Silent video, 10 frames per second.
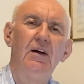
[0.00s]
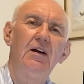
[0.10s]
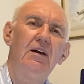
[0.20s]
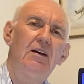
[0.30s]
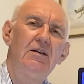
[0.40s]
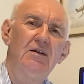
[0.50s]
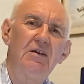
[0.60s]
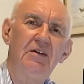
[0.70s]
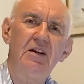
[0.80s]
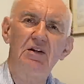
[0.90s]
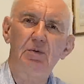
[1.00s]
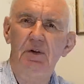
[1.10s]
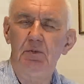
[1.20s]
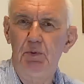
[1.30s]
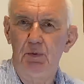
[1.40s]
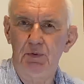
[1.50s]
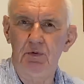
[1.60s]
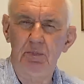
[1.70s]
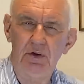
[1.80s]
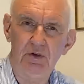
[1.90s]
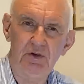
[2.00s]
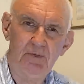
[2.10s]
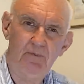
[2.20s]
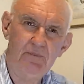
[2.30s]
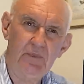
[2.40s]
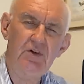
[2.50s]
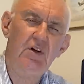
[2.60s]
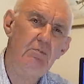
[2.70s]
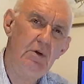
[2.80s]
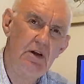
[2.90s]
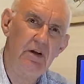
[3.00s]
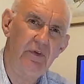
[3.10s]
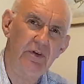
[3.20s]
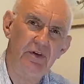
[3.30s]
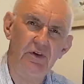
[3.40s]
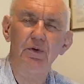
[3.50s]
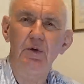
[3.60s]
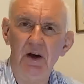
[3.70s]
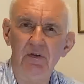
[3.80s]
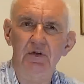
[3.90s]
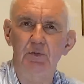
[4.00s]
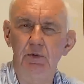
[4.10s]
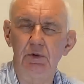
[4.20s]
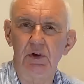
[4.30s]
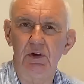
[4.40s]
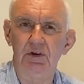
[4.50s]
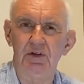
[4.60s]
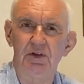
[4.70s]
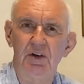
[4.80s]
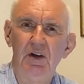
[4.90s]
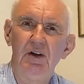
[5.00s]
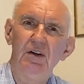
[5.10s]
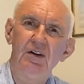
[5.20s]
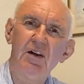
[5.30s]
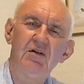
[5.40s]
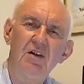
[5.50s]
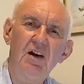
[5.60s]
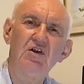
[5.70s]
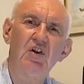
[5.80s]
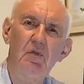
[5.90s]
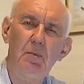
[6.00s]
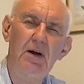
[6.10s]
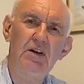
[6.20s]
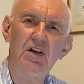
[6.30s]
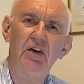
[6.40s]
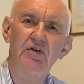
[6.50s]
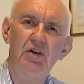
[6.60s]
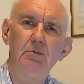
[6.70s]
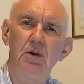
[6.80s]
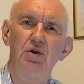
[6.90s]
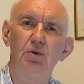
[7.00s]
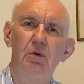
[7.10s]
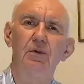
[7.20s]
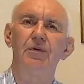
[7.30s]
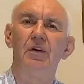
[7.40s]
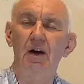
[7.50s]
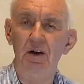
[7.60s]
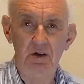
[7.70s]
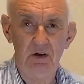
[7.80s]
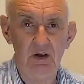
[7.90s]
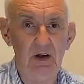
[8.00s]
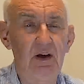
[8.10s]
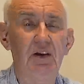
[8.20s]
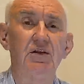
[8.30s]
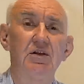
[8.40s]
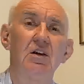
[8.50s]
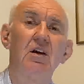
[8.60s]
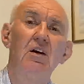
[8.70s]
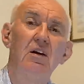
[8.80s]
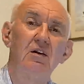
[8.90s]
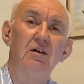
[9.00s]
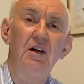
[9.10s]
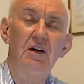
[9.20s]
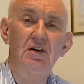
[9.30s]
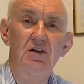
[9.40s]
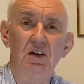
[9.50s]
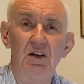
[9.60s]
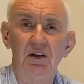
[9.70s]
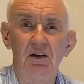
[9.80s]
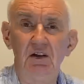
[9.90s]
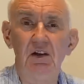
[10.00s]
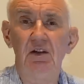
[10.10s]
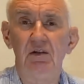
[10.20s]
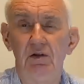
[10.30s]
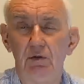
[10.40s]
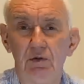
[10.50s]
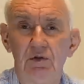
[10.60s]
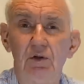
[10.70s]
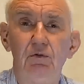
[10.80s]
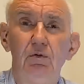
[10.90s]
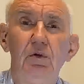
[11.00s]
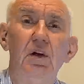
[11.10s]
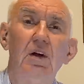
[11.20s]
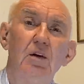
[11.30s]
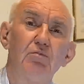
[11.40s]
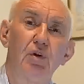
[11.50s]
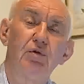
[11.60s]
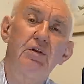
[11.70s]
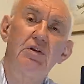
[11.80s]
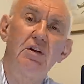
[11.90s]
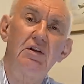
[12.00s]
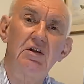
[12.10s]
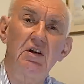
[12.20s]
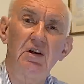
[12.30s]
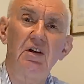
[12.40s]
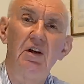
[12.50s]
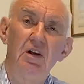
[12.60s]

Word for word: And I think it's quite important because so many of us do have small gardens, and yet the HF bands have so much to offer. And as the next uh, year or two progresses, uh,